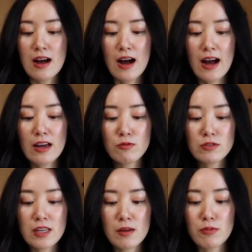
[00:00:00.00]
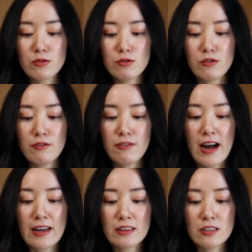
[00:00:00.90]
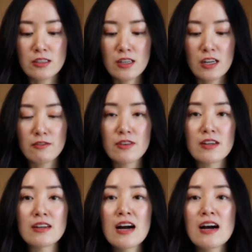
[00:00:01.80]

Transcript: I was able to find this kind of a